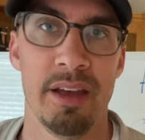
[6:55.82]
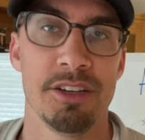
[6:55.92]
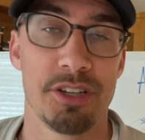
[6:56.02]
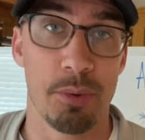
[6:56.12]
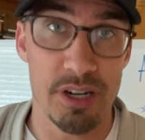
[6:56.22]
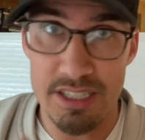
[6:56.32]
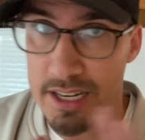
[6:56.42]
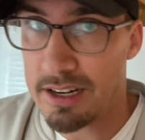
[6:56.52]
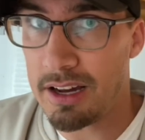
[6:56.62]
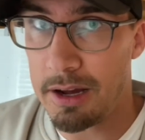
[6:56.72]
So they want to
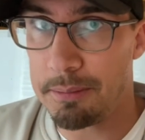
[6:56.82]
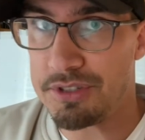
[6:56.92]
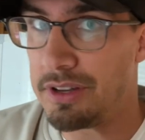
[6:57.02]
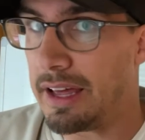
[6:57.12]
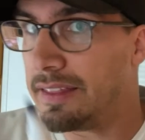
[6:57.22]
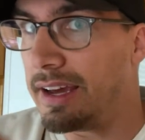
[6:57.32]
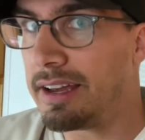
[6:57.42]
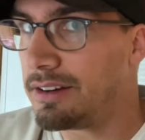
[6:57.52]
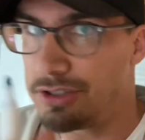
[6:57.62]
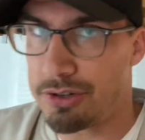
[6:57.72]
set it up so that they
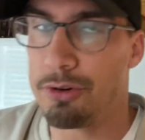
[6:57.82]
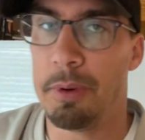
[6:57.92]
can screw